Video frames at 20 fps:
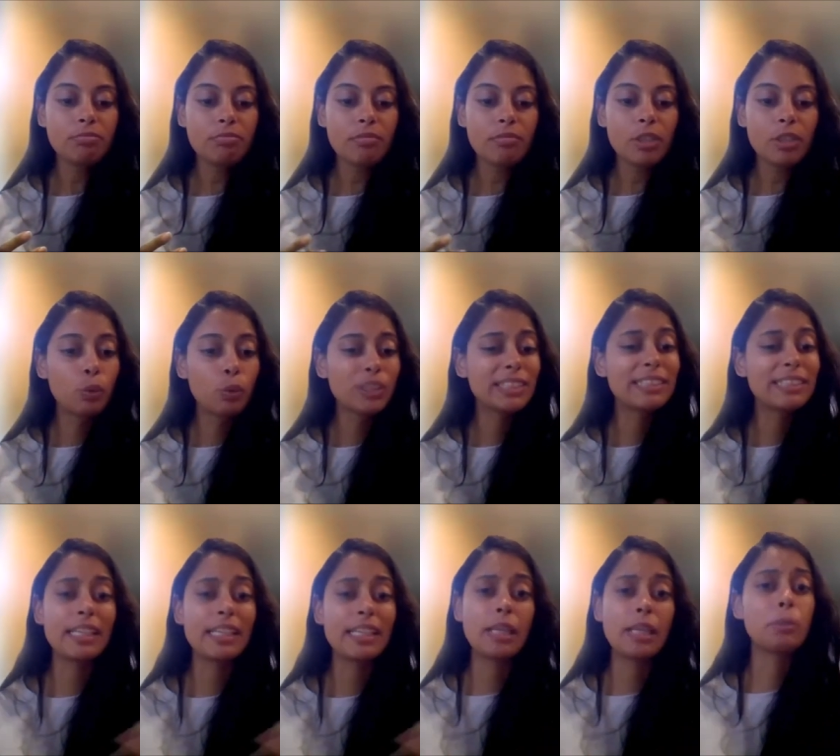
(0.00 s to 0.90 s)
what's the
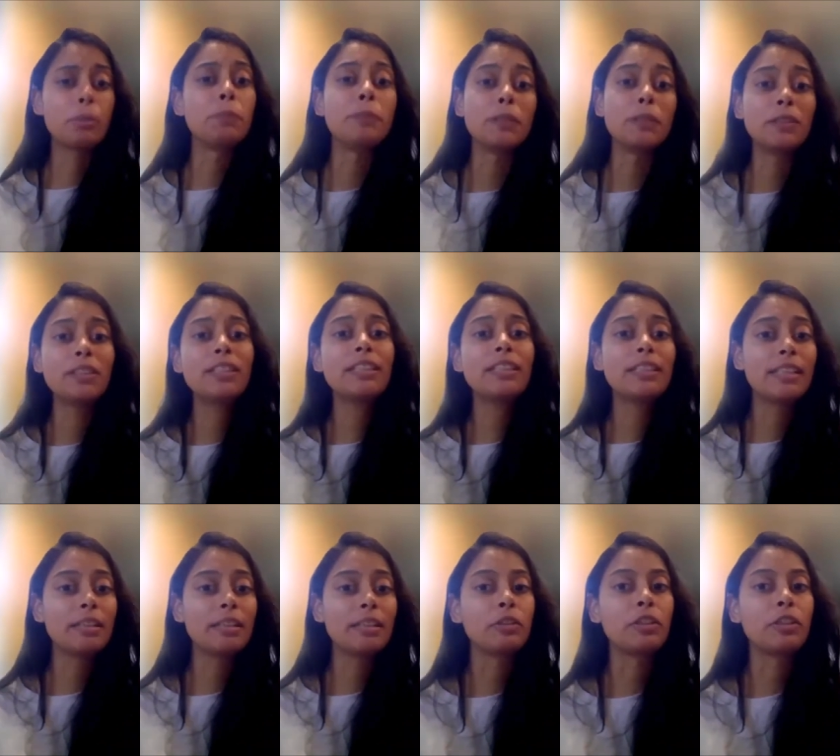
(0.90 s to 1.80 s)
capability
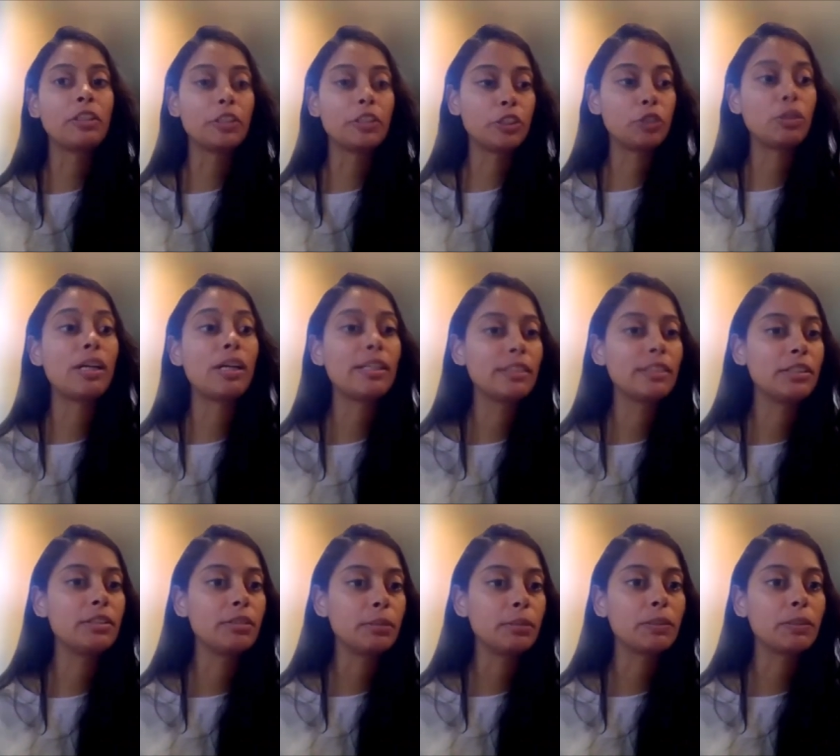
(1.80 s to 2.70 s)
that they're trying
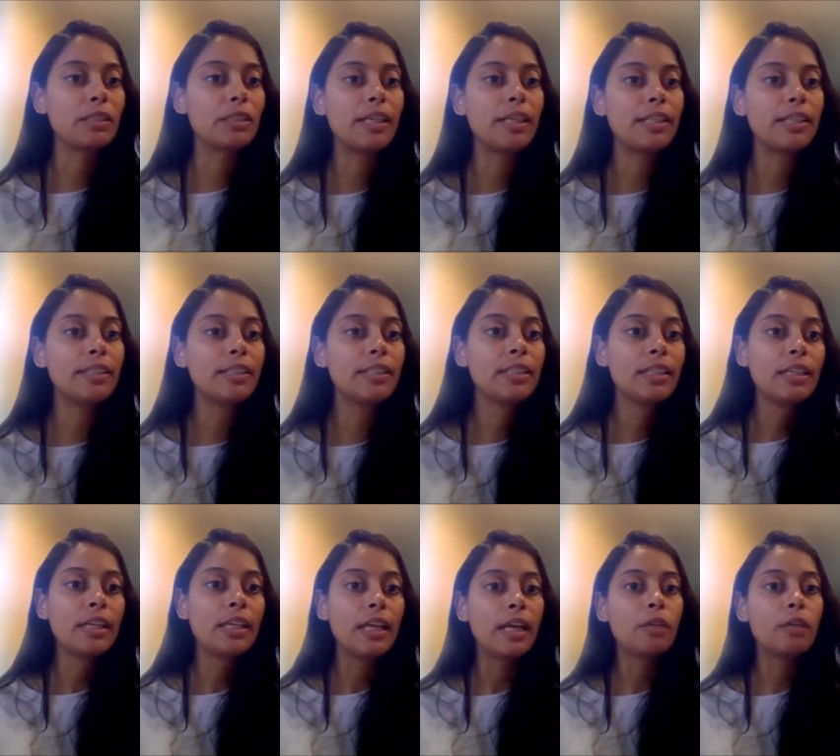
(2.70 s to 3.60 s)
to apply
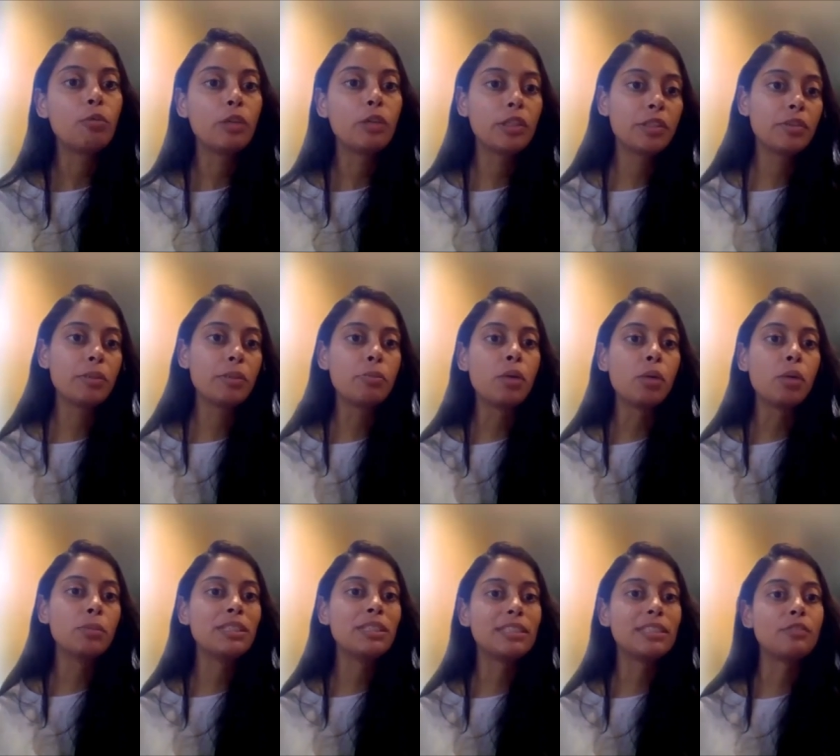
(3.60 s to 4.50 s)
and what do the
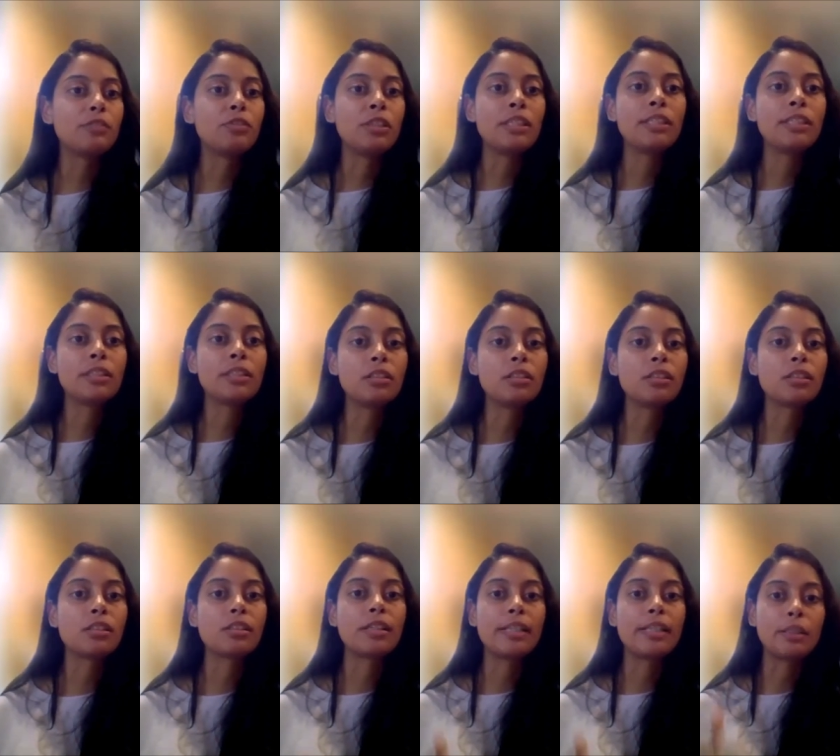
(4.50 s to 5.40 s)
moments of need
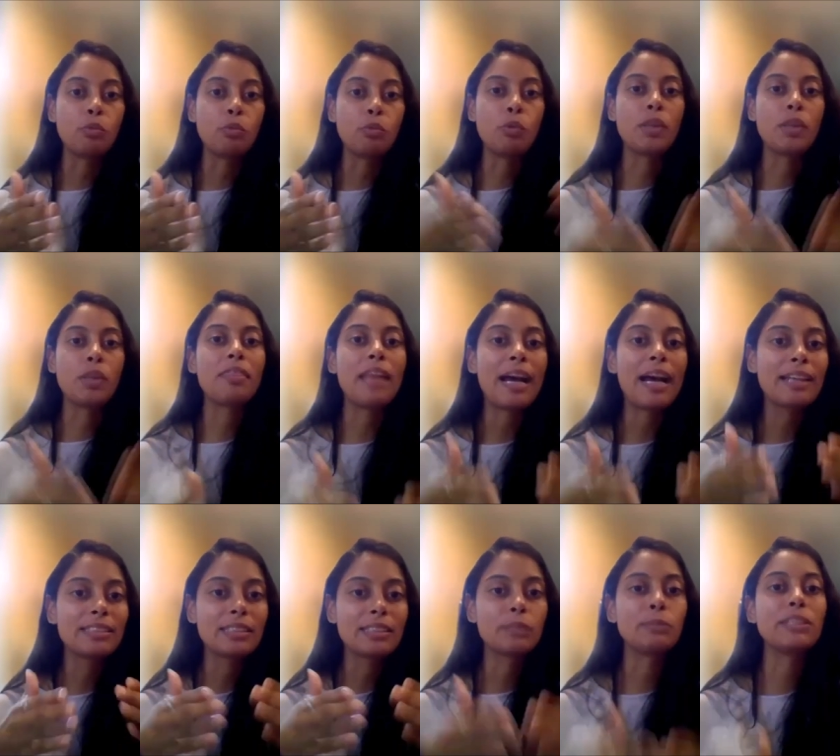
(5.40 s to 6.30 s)
look like with
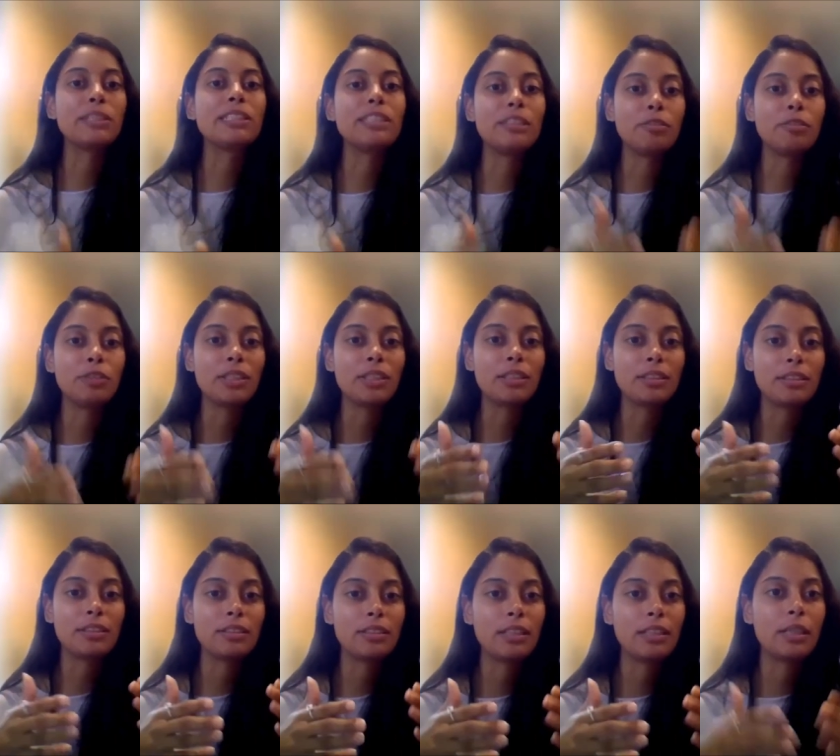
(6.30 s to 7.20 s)
that specific
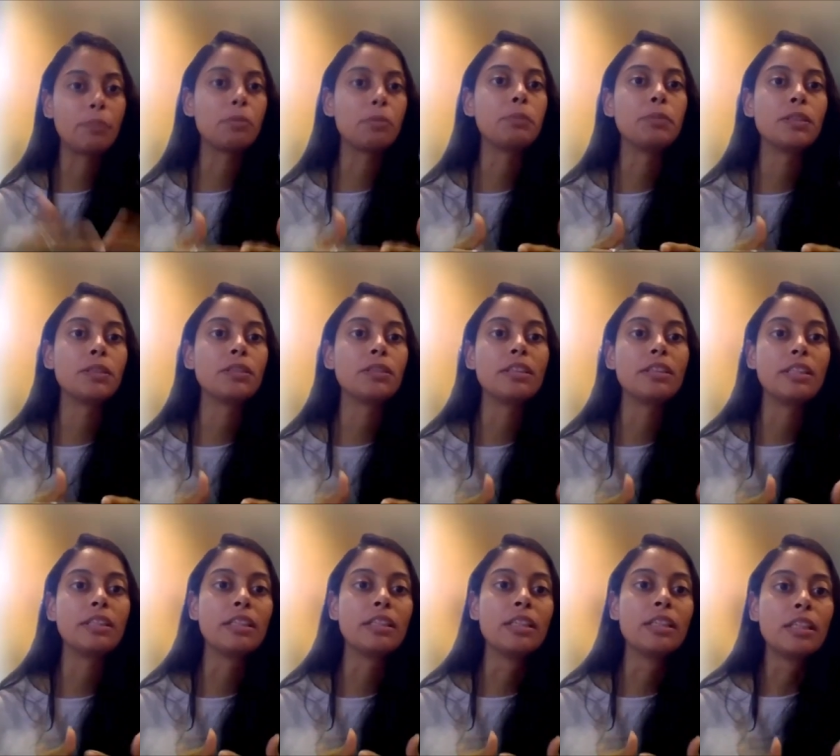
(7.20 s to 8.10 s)

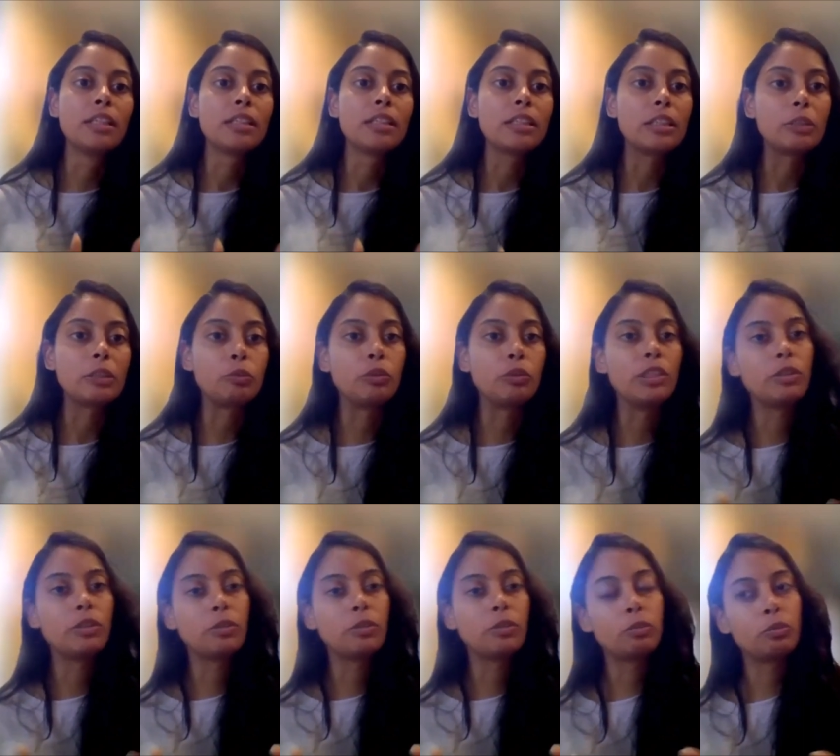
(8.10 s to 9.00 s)
capability like we
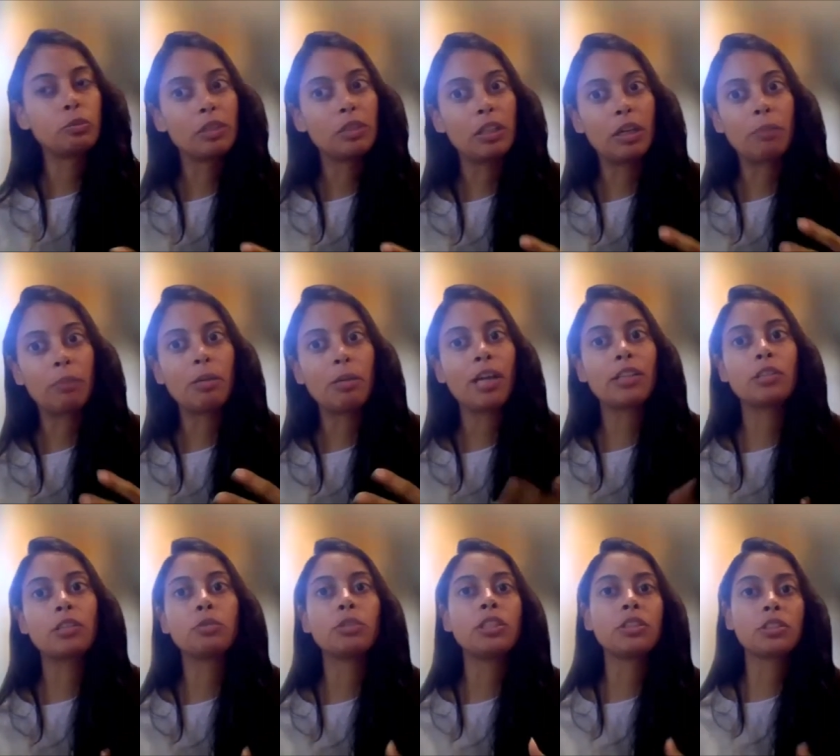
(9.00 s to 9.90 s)
don't in our model
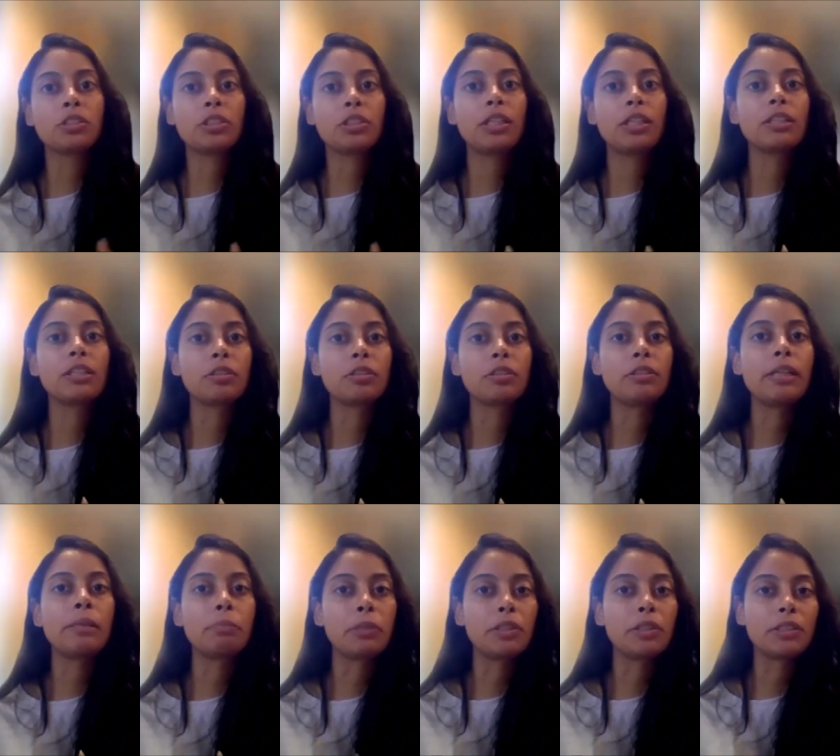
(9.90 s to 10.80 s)
we don't try to
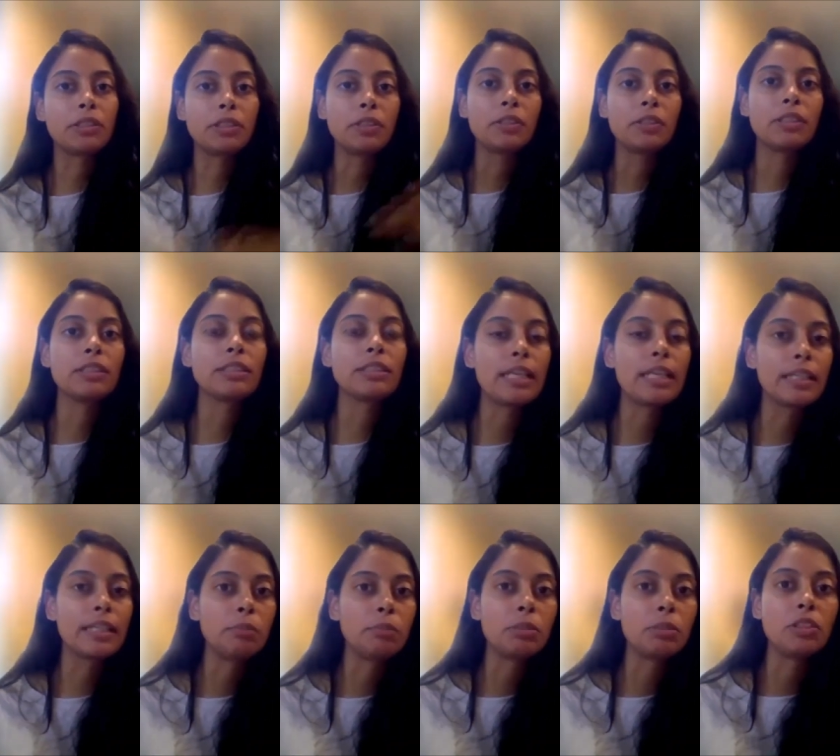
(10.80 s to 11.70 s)
create personas that
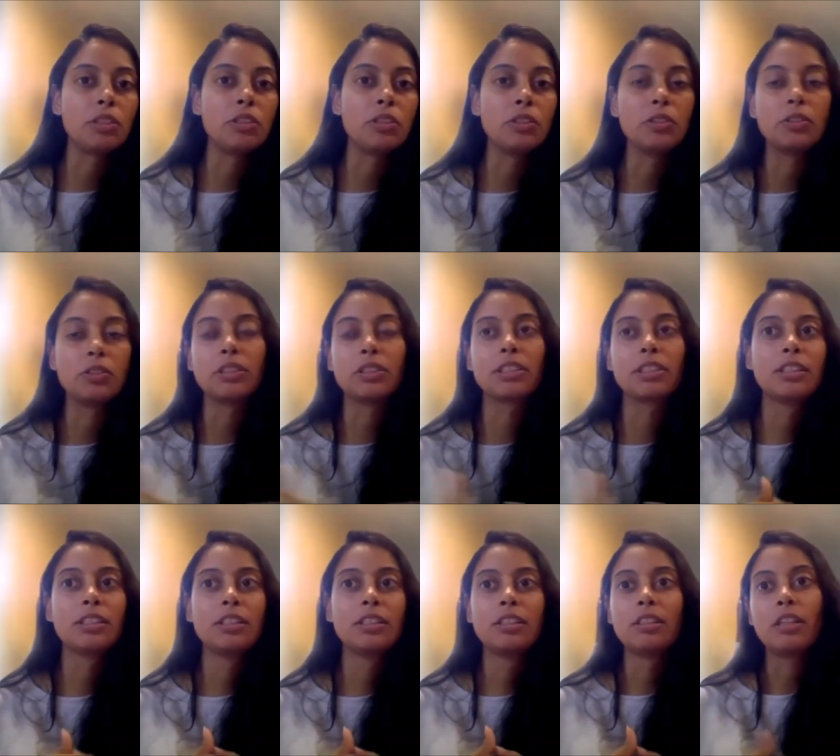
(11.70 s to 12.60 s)
can be used
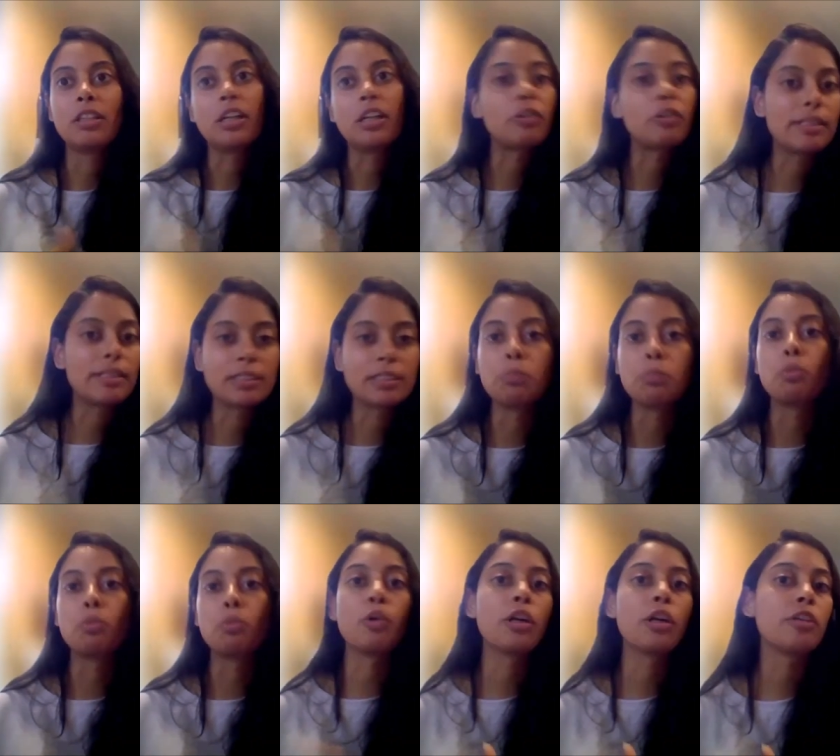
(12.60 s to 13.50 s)
across the
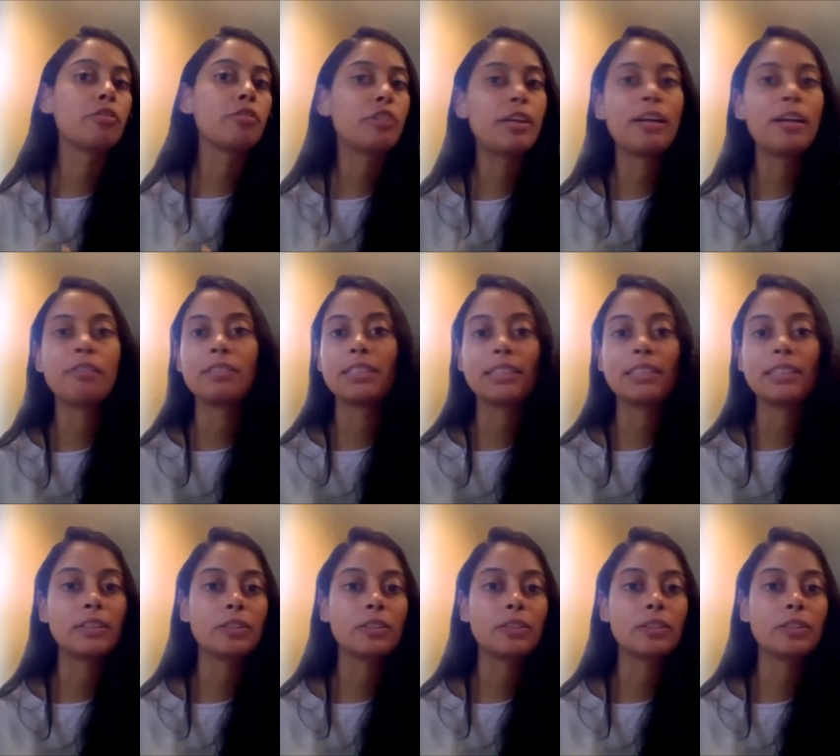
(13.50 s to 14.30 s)
board for every single